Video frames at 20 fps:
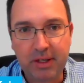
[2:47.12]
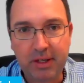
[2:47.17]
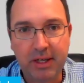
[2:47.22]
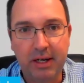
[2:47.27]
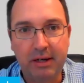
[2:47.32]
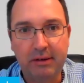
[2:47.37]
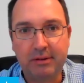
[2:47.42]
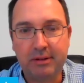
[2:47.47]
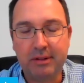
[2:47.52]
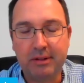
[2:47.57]
you
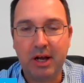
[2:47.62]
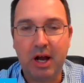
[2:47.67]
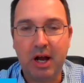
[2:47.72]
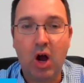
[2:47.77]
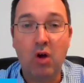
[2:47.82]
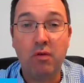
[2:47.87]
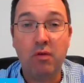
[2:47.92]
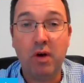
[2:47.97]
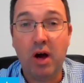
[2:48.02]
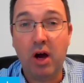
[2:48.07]
know,
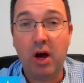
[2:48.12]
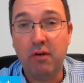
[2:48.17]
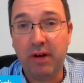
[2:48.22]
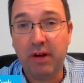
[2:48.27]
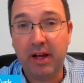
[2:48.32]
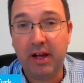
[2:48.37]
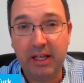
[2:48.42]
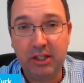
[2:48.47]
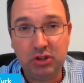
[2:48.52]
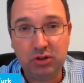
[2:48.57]
over
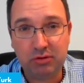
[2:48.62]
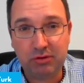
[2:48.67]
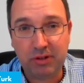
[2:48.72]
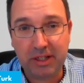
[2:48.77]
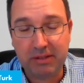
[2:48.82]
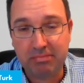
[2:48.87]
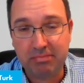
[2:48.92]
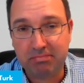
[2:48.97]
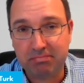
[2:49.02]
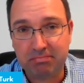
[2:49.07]

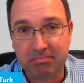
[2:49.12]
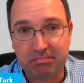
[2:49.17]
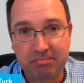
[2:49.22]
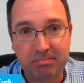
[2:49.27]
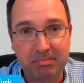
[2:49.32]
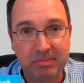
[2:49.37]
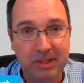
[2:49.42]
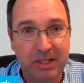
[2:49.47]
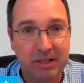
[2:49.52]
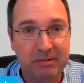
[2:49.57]
history,
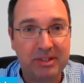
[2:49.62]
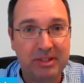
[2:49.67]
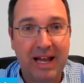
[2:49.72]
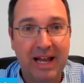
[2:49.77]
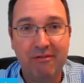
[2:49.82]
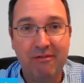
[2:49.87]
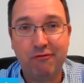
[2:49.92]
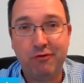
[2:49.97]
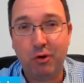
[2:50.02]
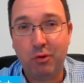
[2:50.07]
you know,
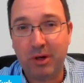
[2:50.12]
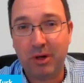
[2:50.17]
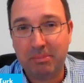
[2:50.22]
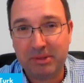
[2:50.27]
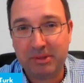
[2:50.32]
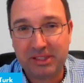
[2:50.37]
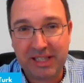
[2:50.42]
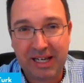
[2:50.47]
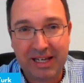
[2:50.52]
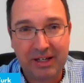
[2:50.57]
down
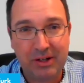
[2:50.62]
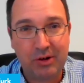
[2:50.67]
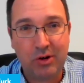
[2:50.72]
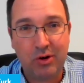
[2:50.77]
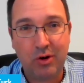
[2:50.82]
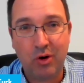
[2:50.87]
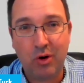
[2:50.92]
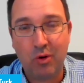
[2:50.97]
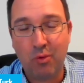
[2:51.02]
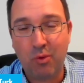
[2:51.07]
40%
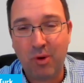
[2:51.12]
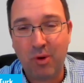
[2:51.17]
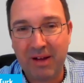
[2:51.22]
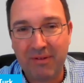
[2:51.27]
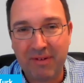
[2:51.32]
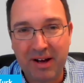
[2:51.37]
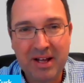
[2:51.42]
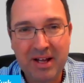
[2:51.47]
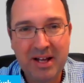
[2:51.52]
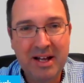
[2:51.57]
or
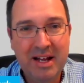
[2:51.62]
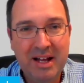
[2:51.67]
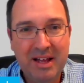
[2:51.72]
whatever,